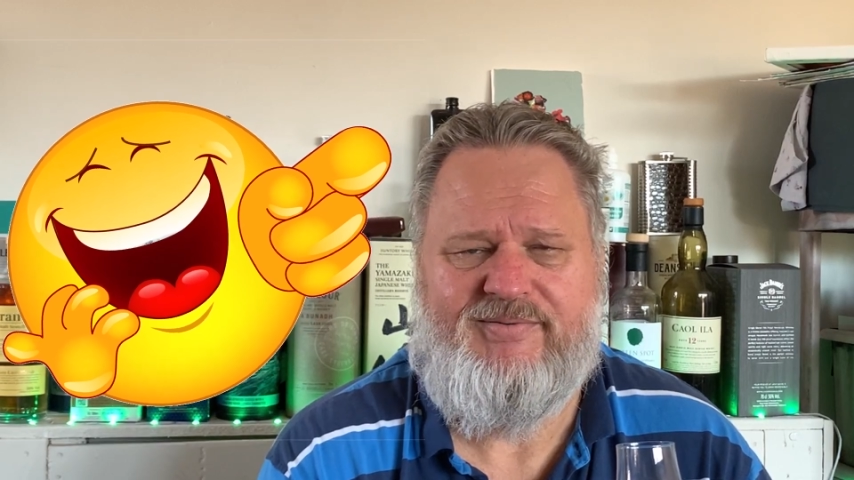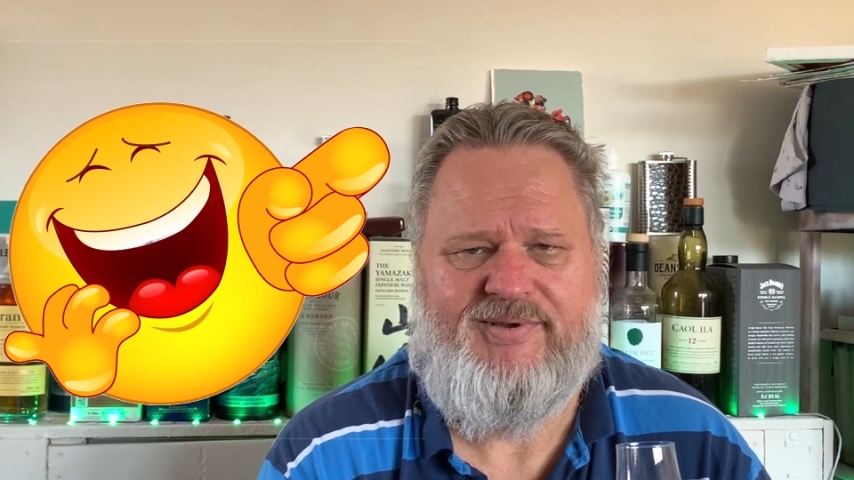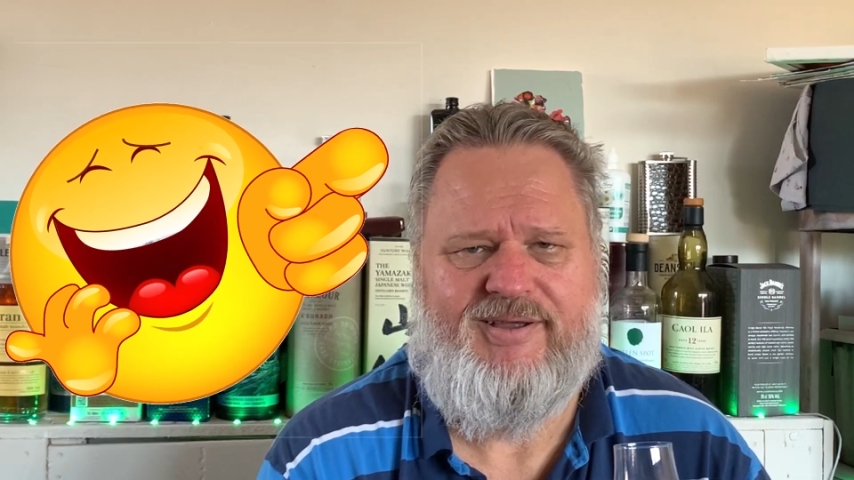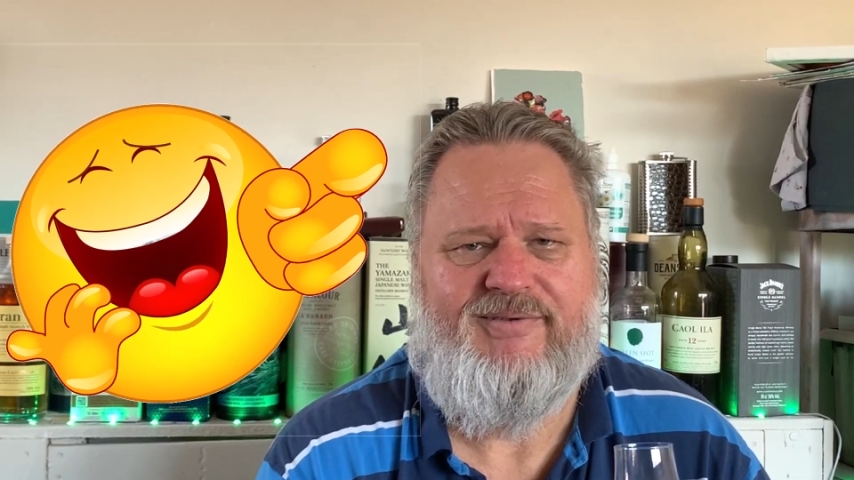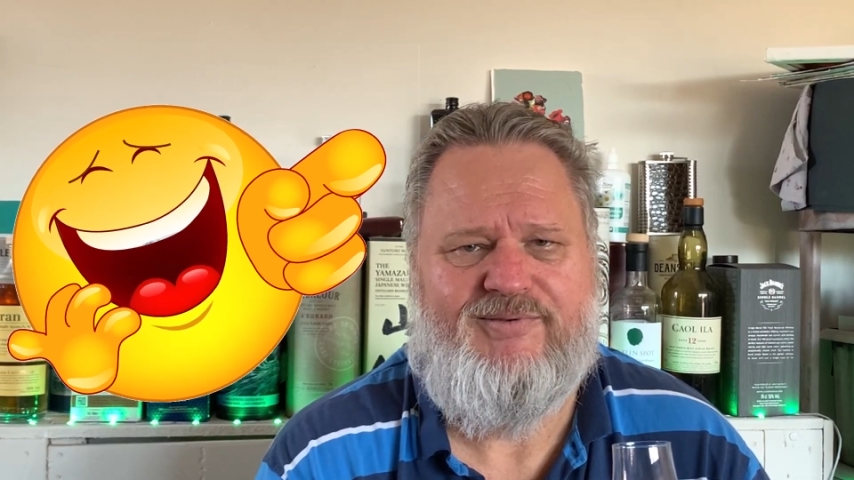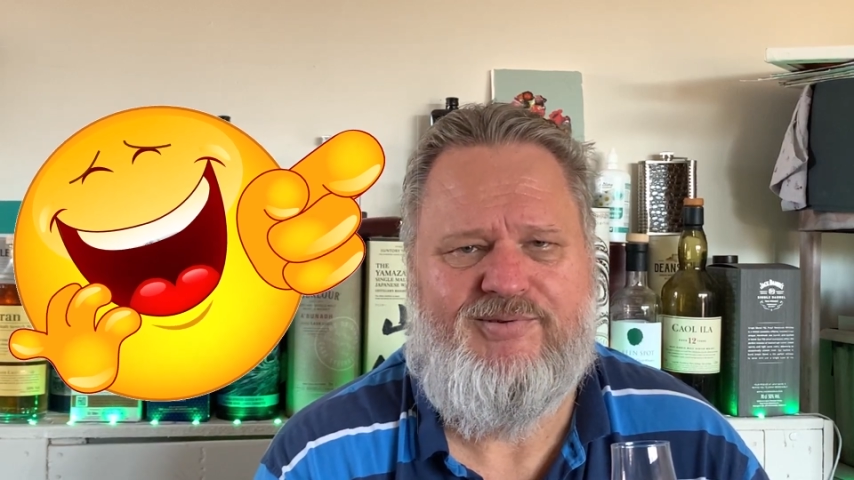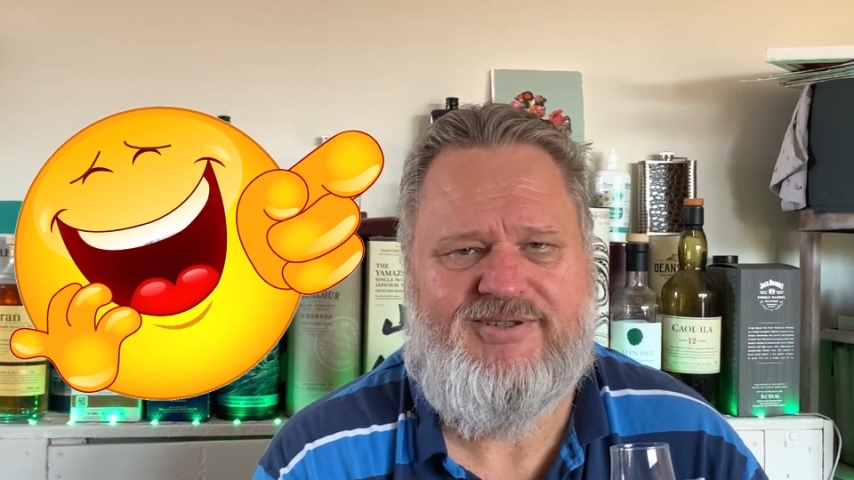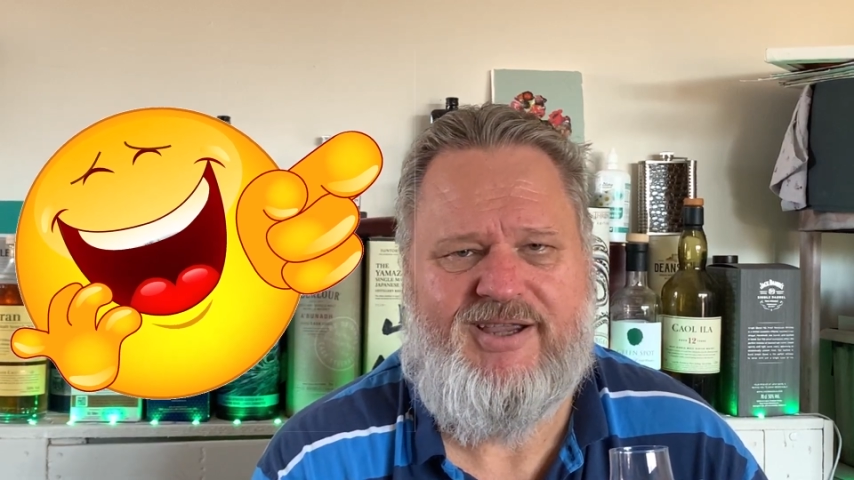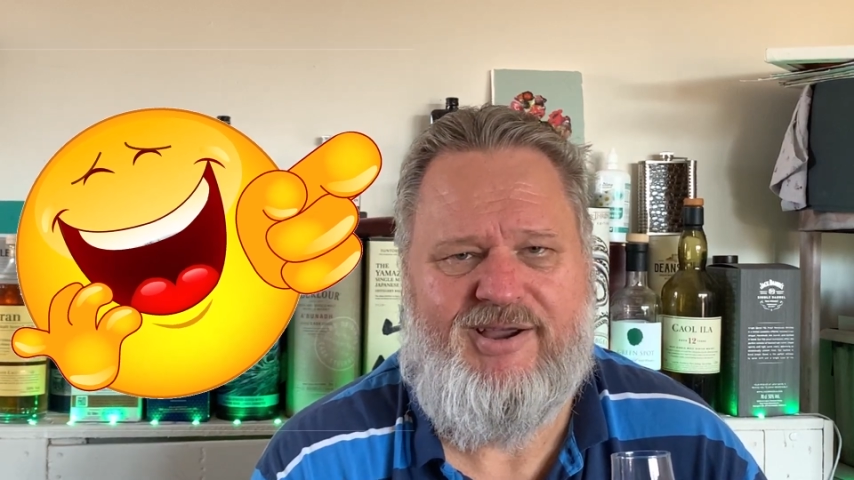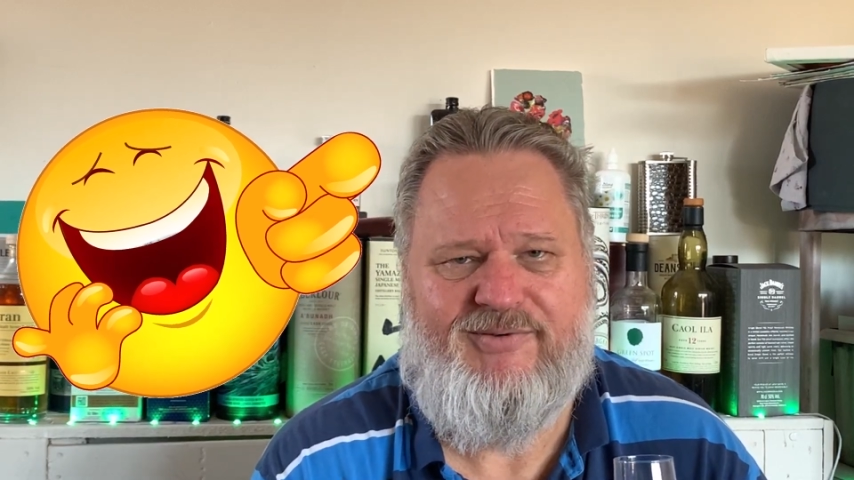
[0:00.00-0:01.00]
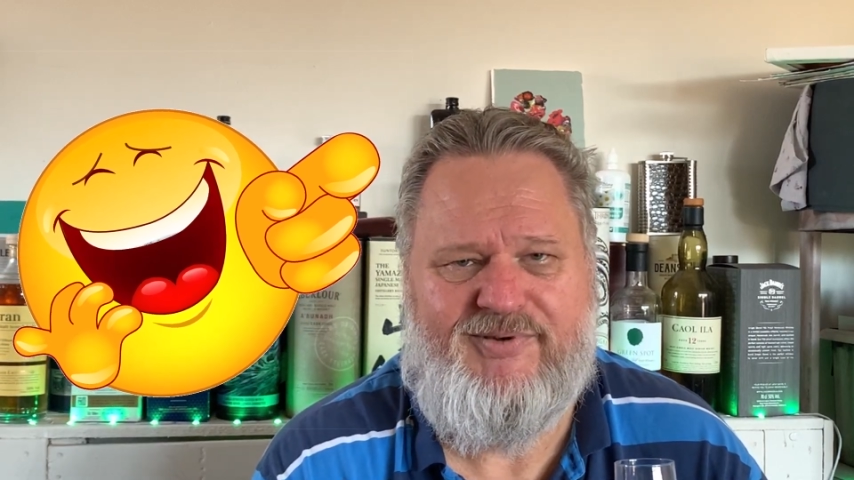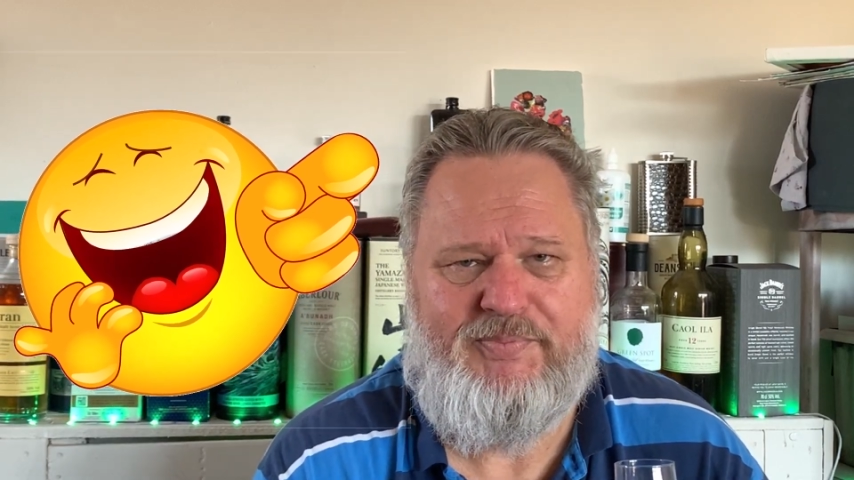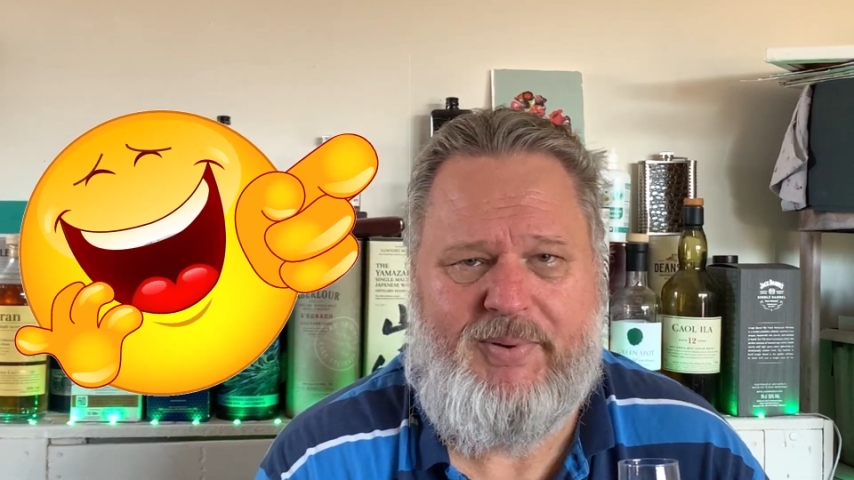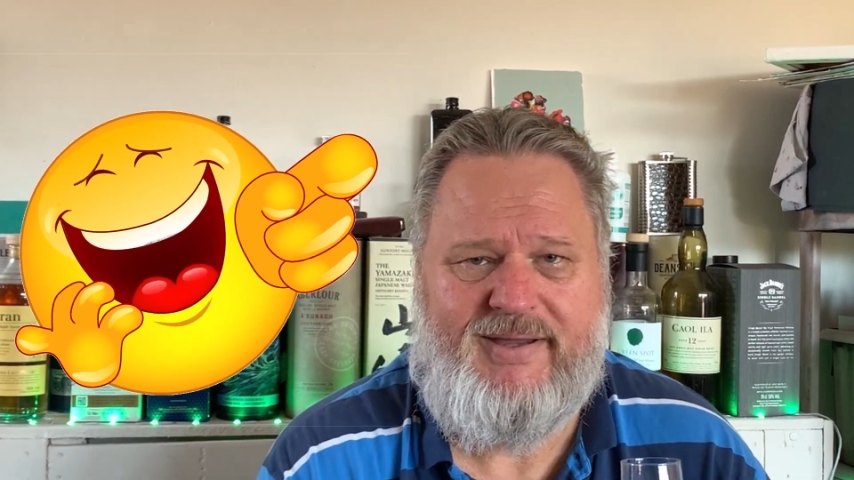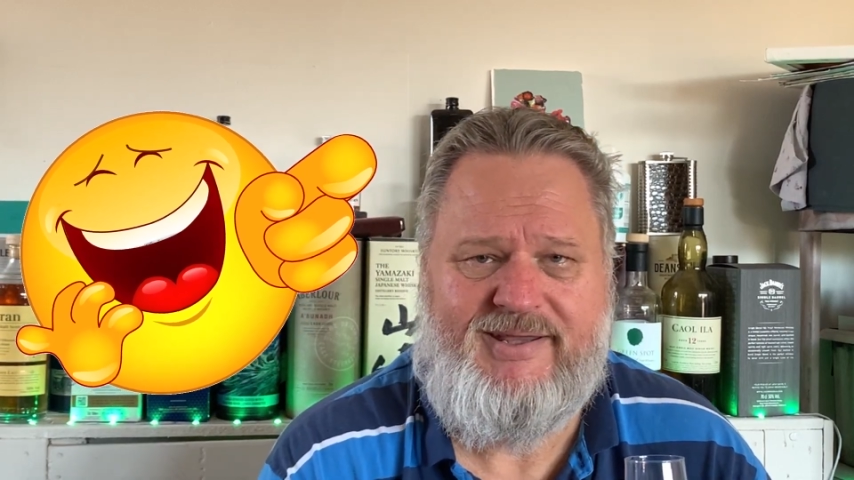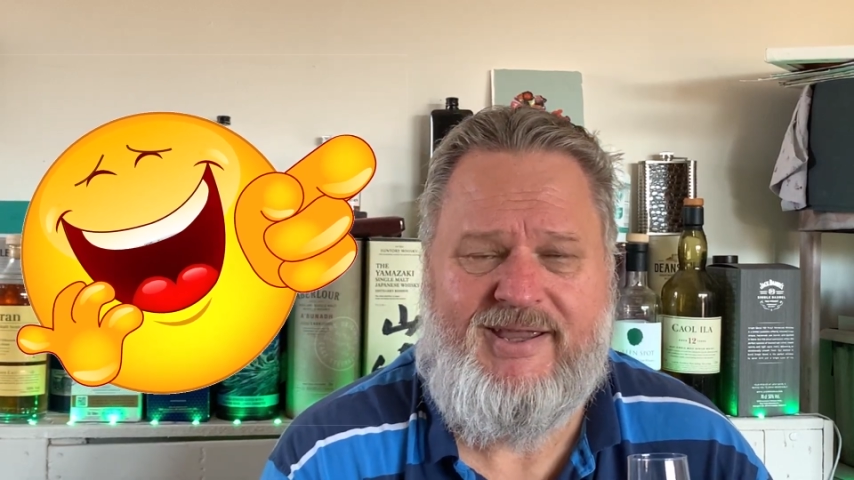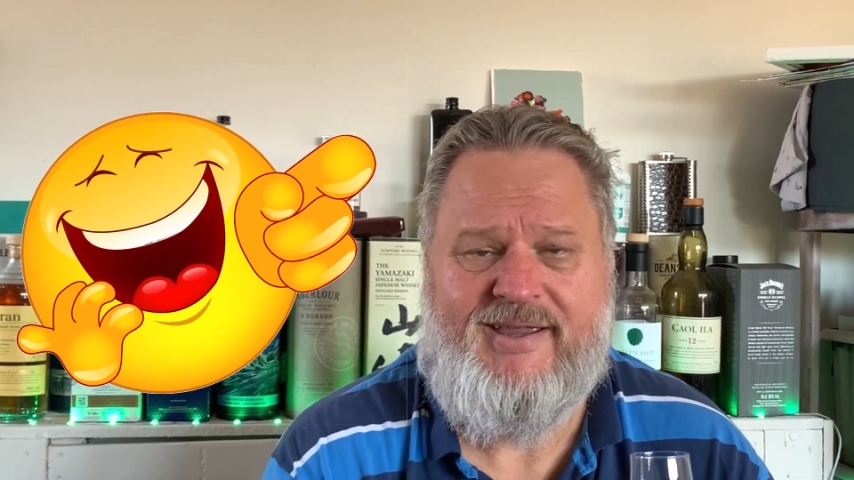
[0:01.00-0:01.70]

Of course, I overpaid.